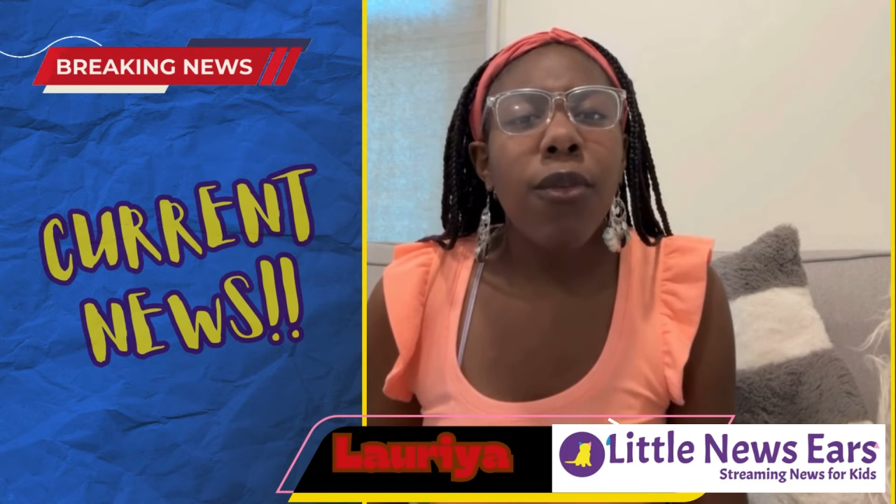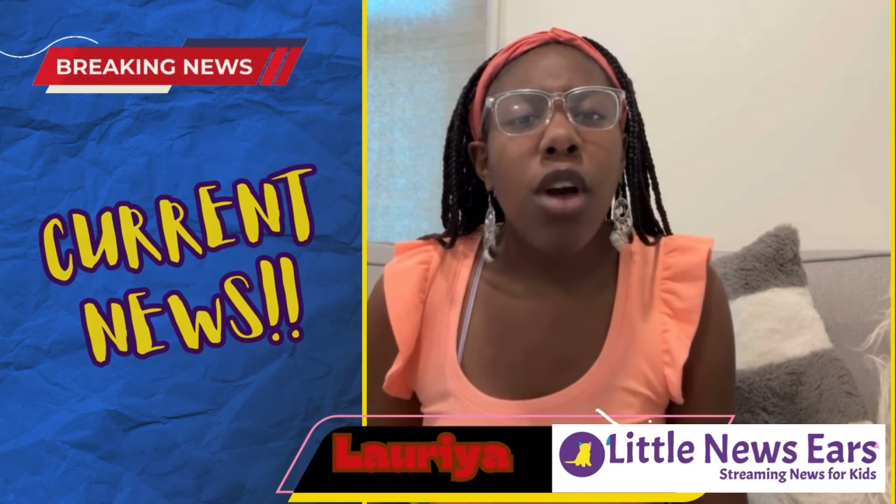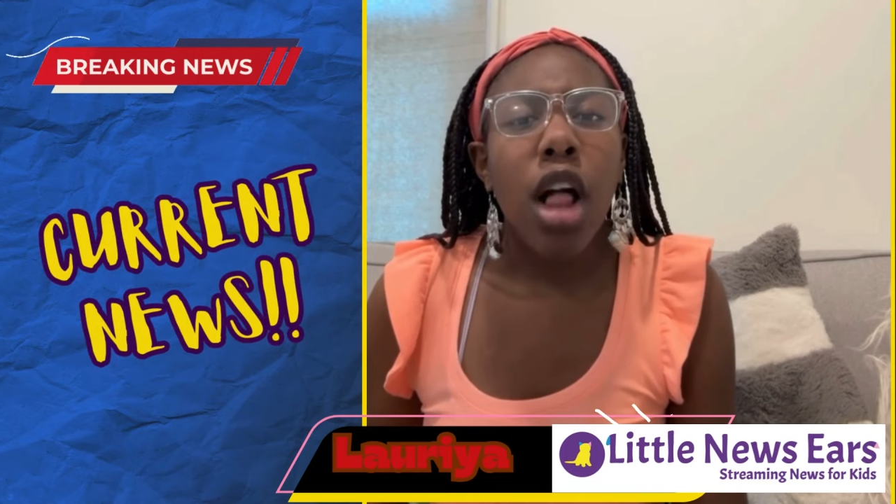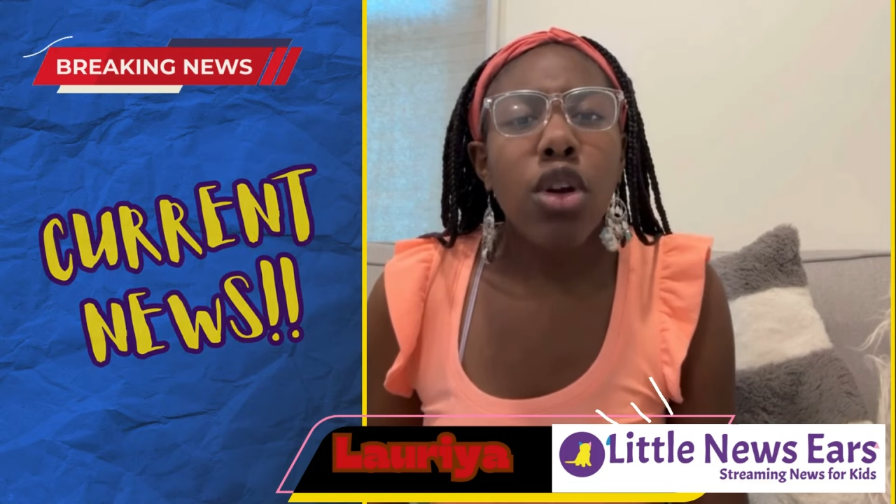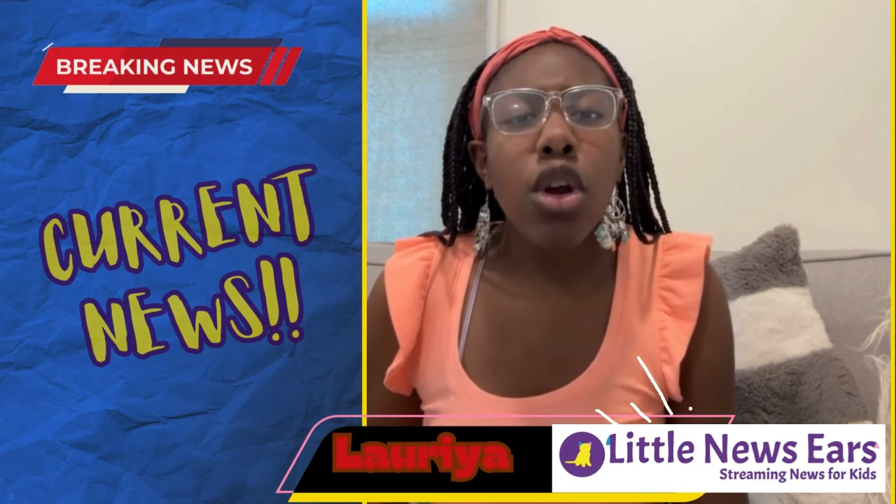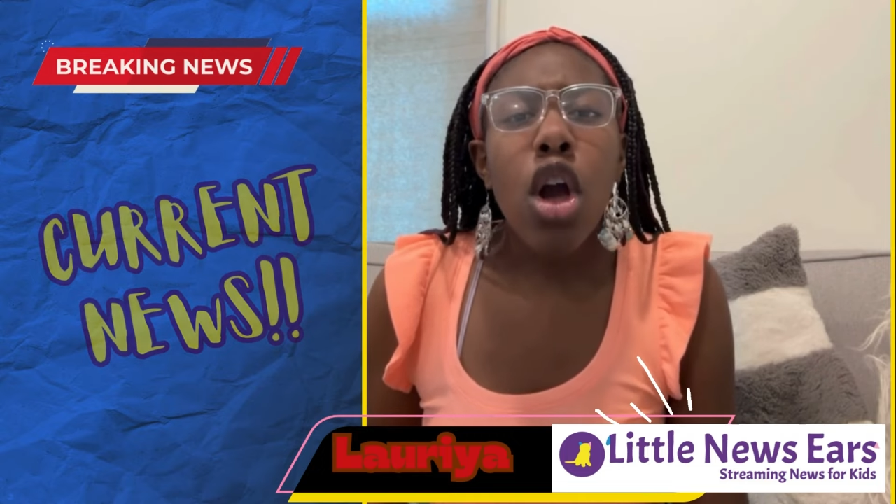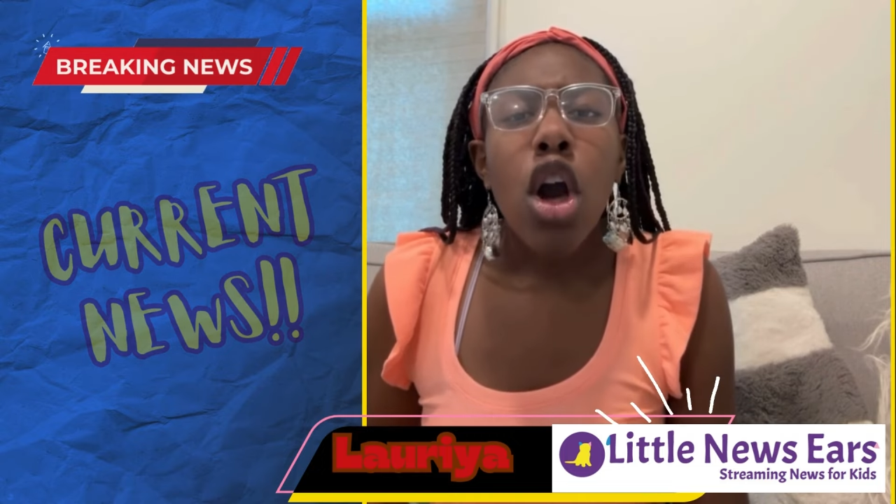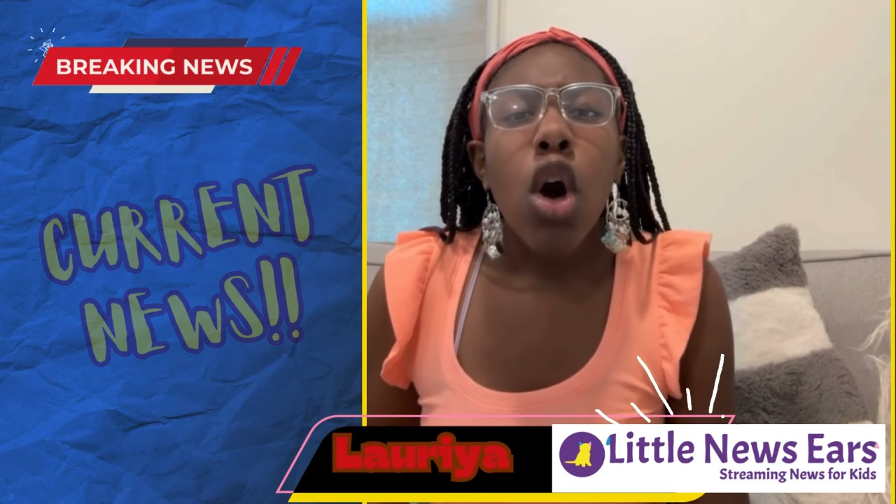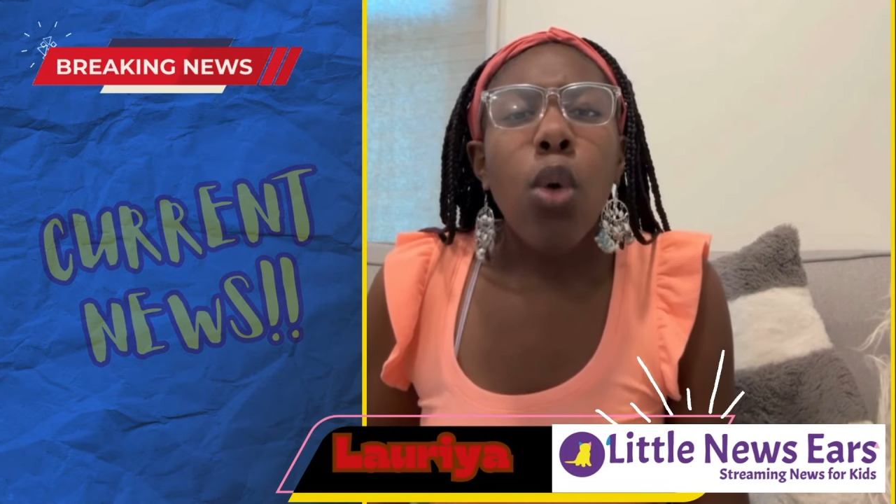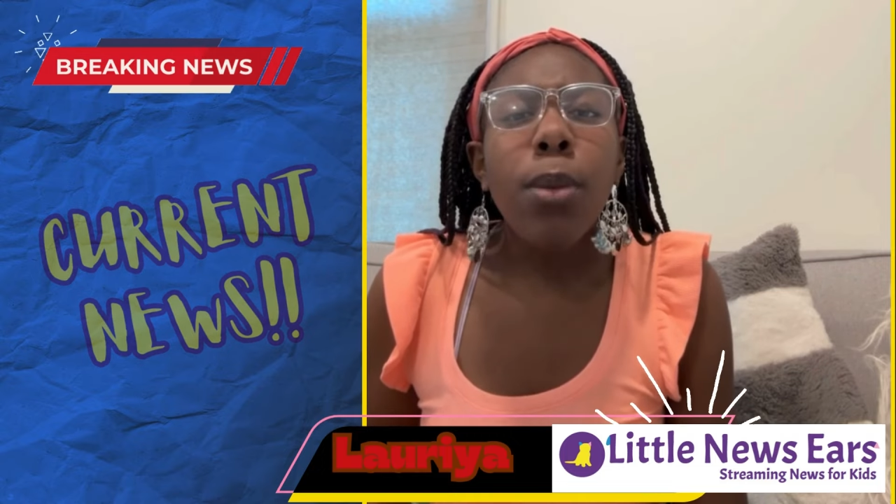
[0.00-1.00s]
of color
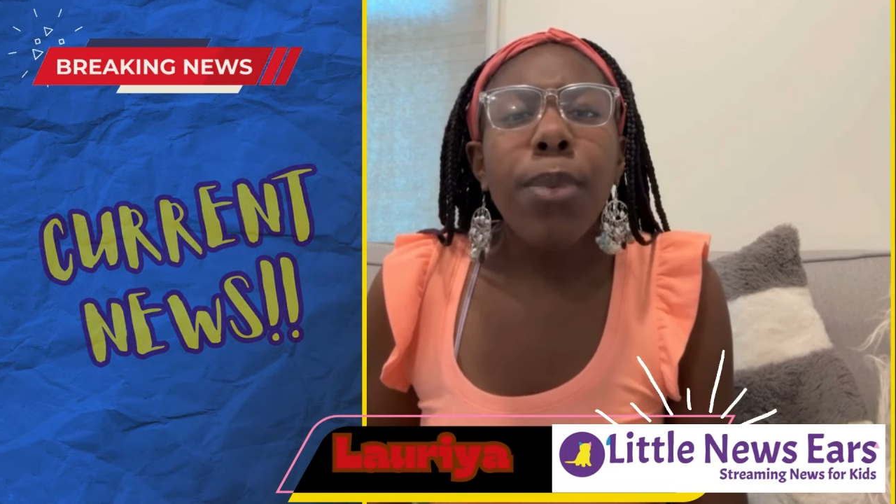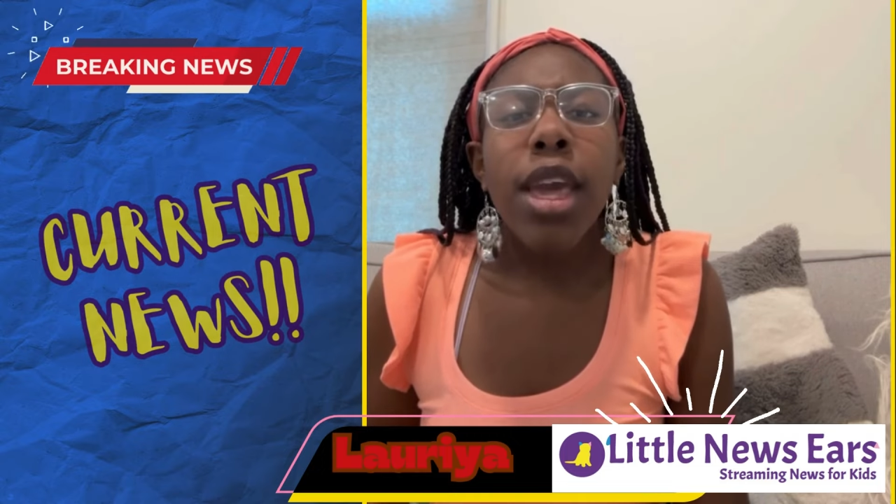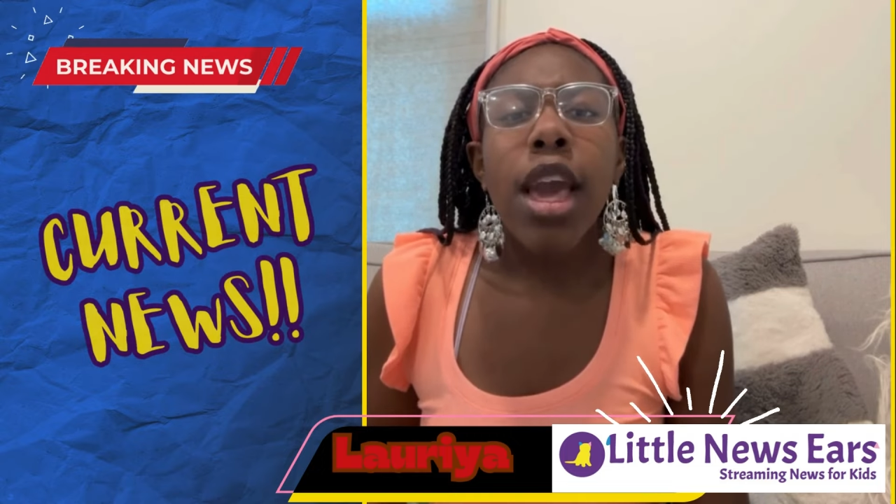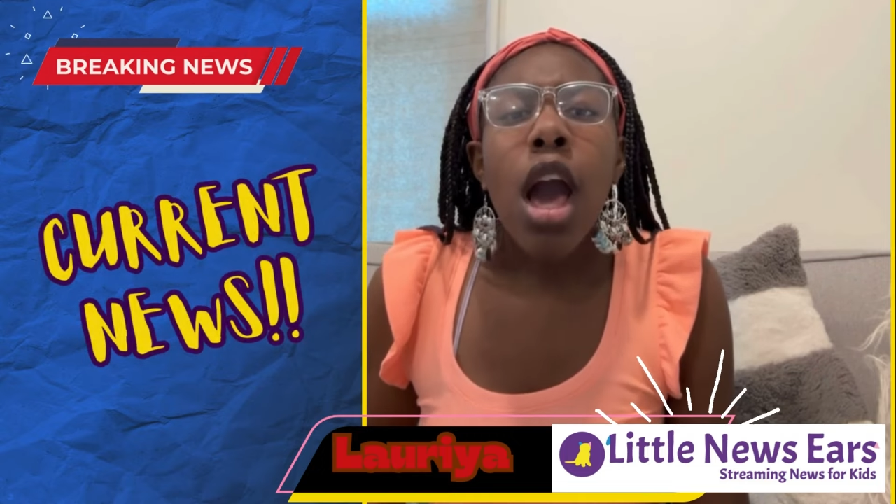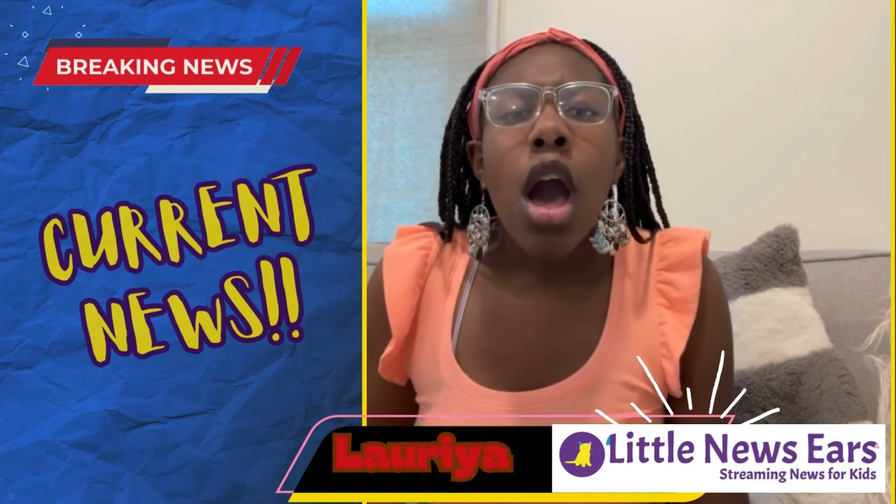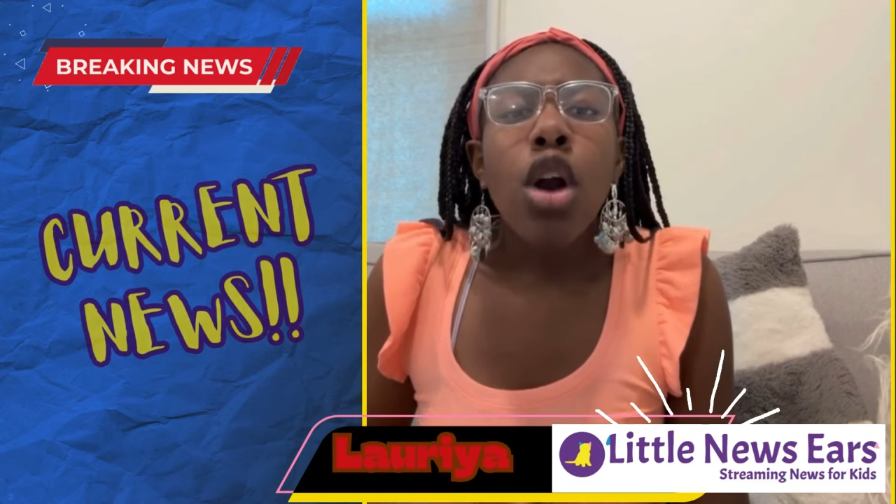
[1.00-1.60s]
who would be